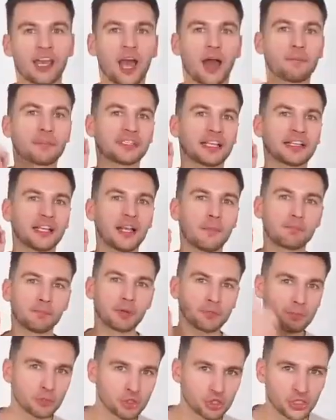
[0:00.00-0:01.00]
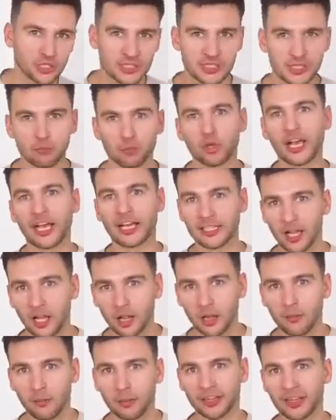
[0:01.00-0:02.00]
And make sure to subscribe to my
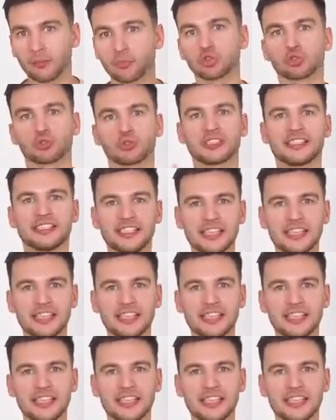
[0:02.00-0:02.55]
channel, because every